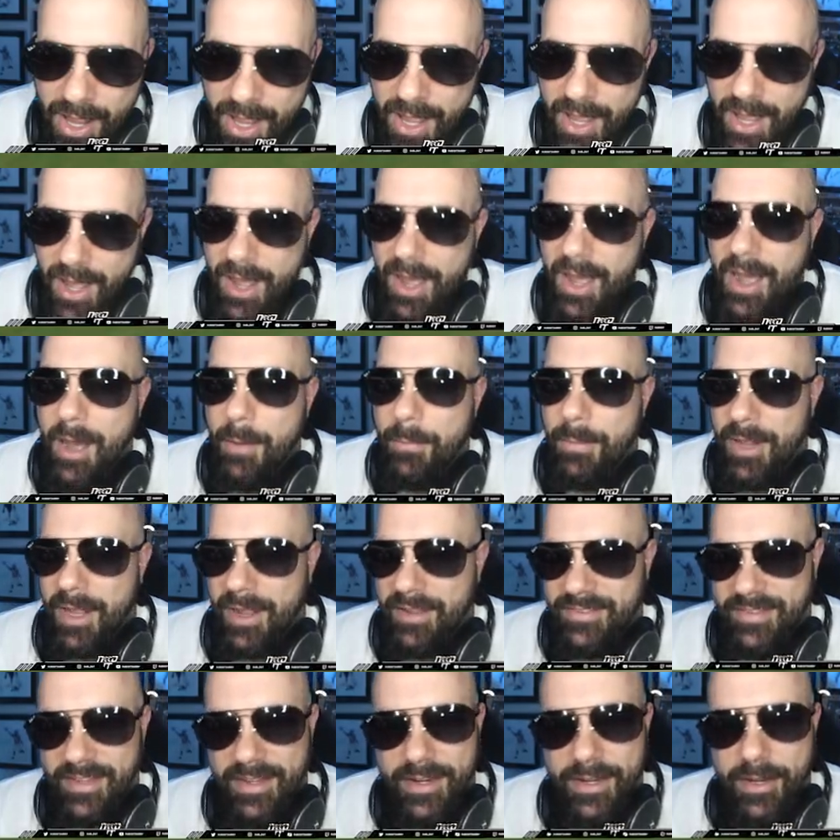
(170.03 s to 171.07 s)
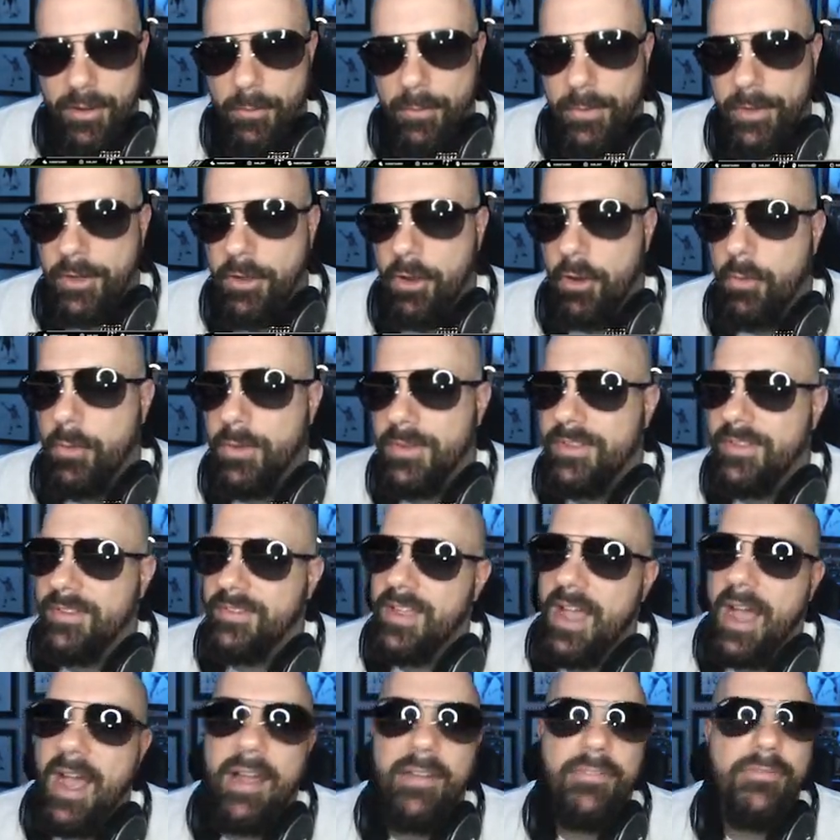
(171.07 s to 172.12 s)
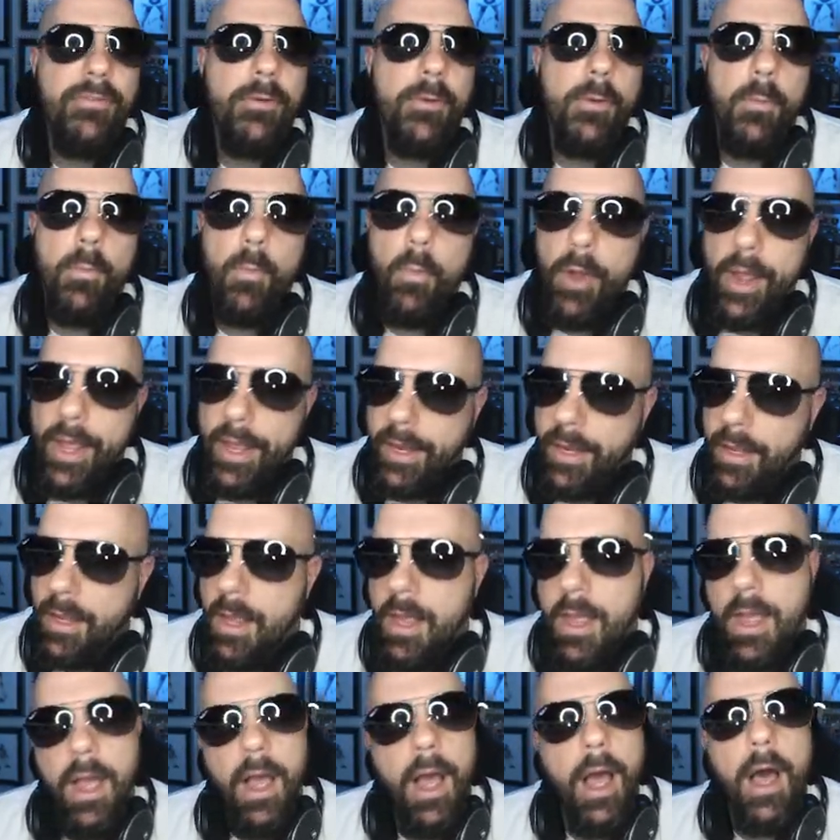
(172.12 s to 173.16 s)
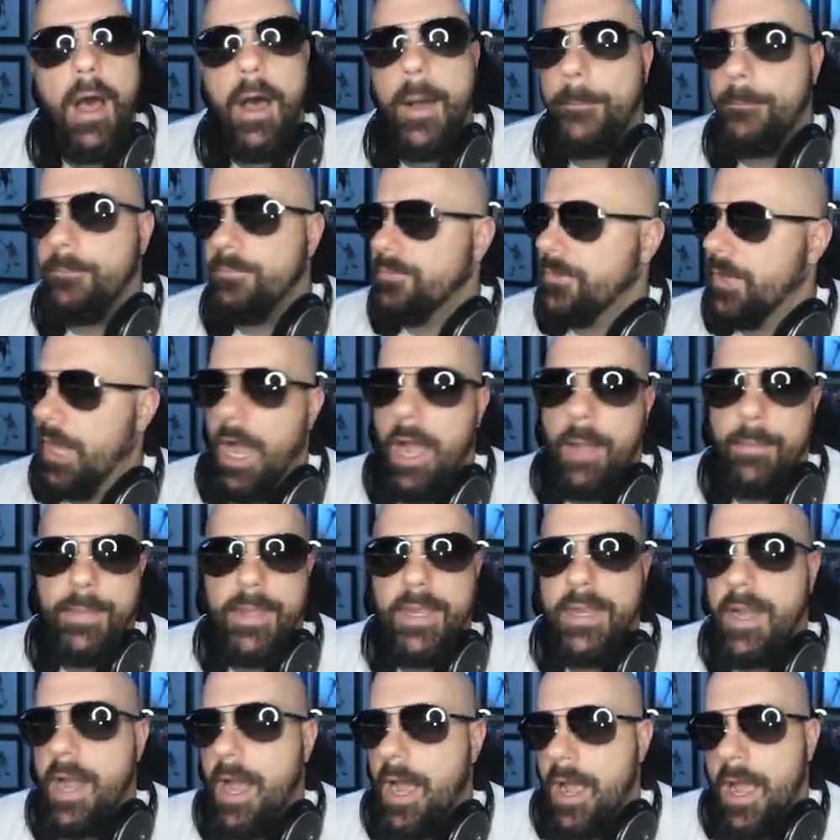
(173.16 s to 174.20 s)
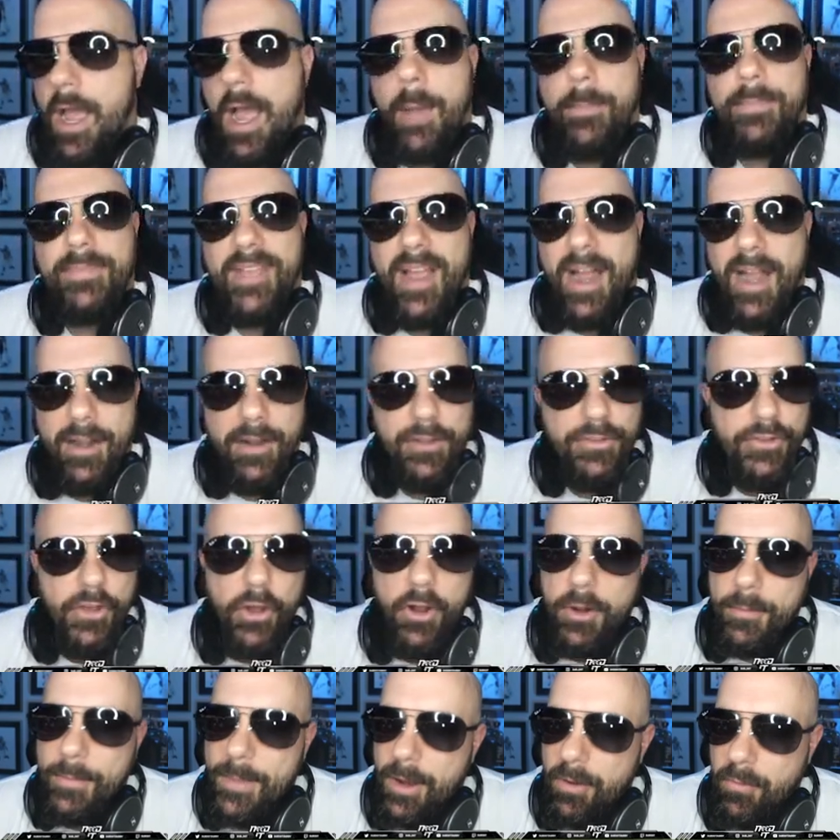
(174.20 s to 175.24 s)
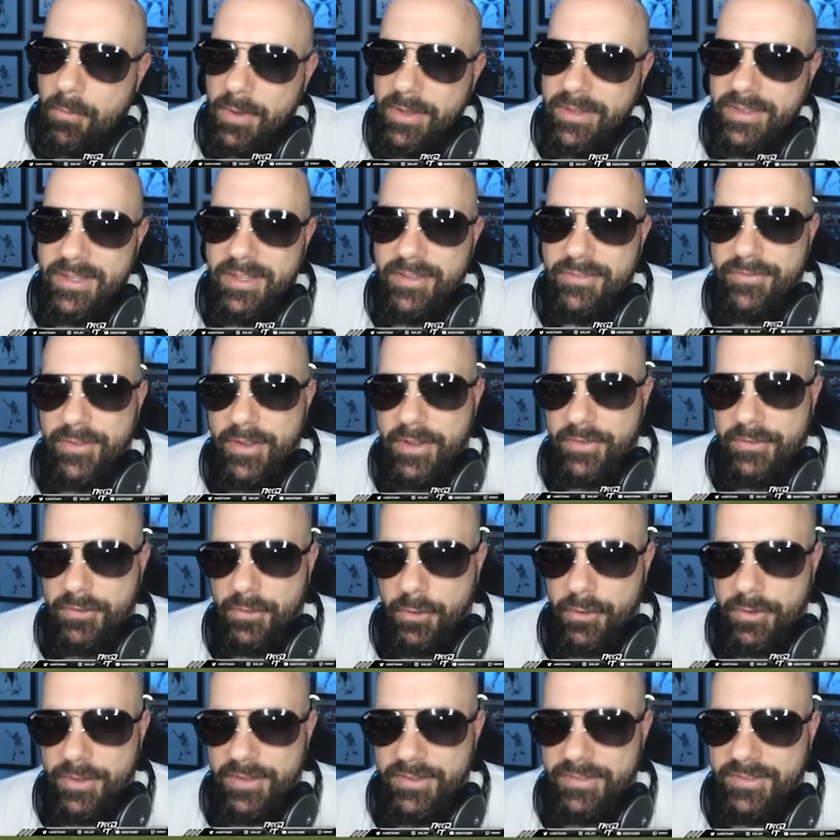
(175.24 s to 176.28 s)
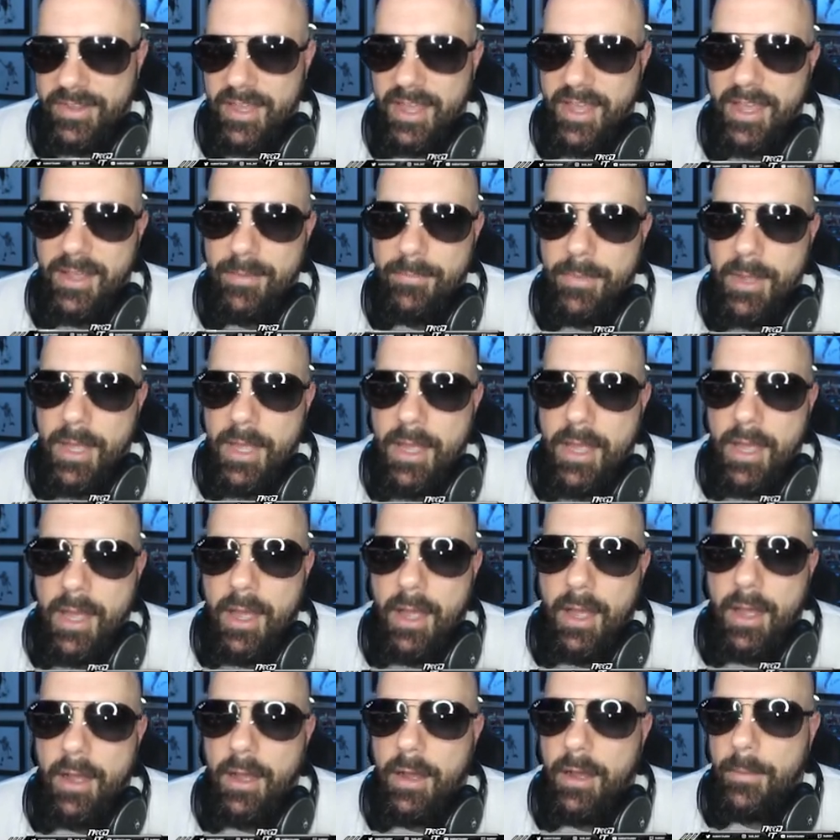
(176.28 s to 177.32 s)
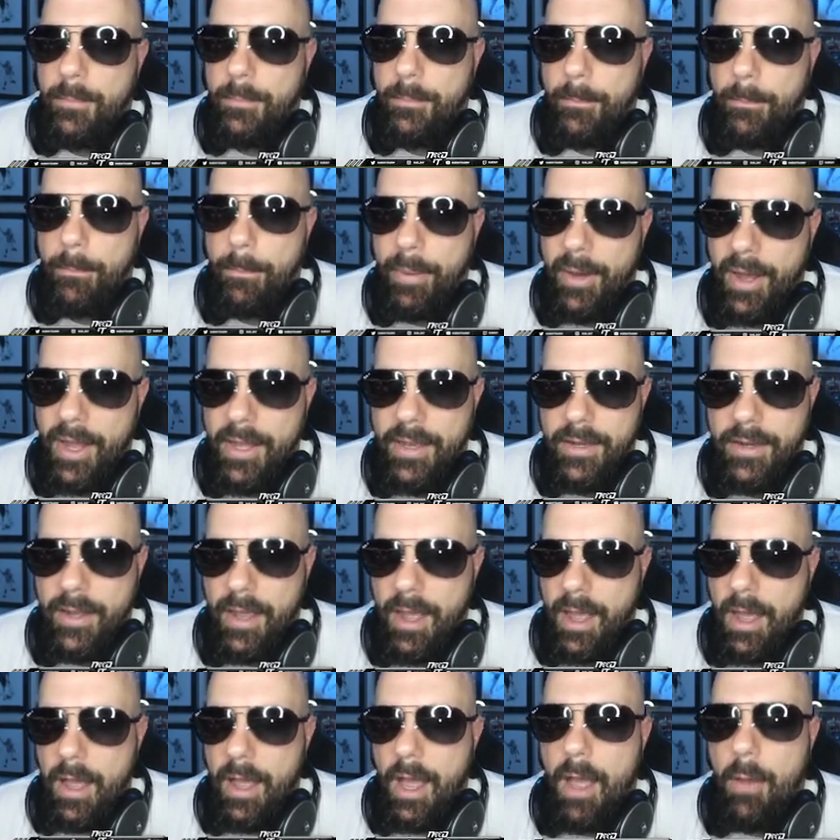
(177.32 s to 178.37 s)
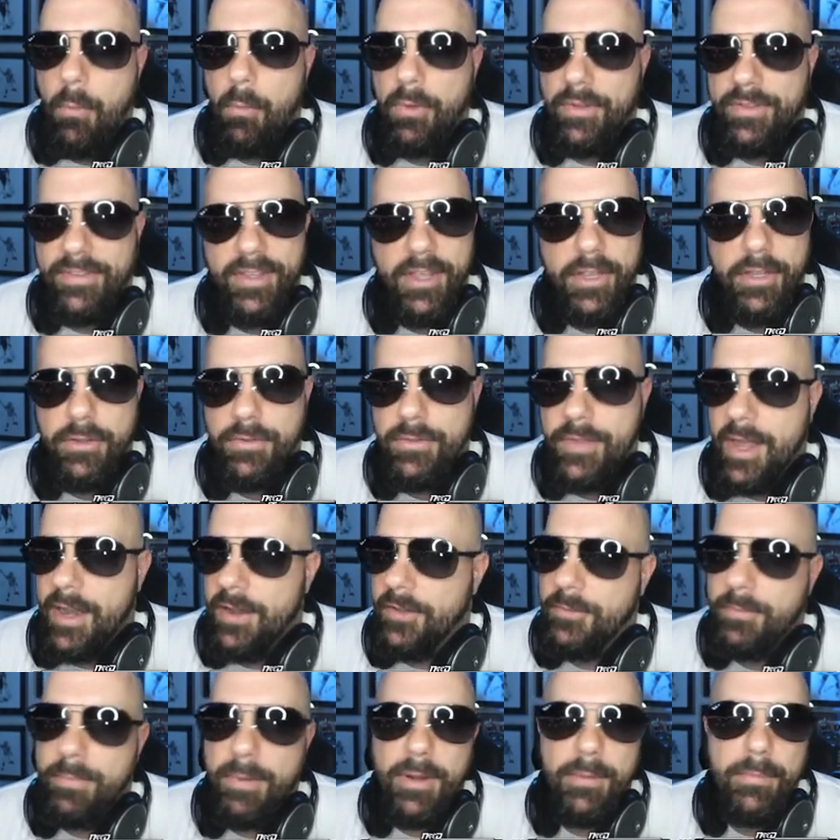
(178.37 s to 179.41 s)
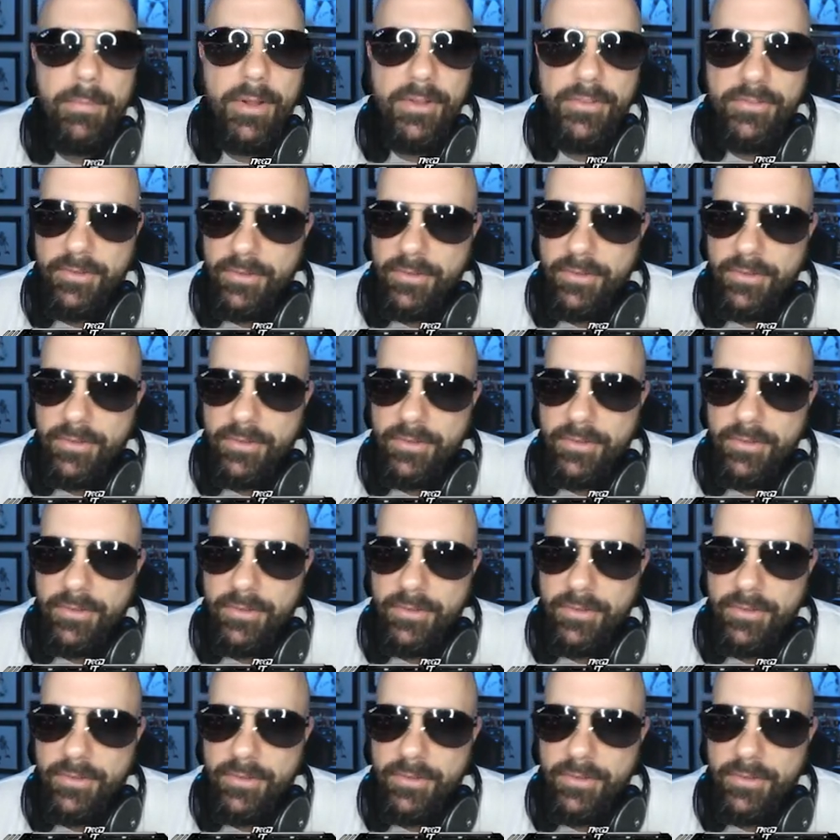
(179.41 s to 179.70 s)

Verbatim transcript: Uh, but like I said, here we go with this I form wing. Uh, I mean, I, am tired of talking about run defense on this game, um, but I, I, will tell you that it's pretty much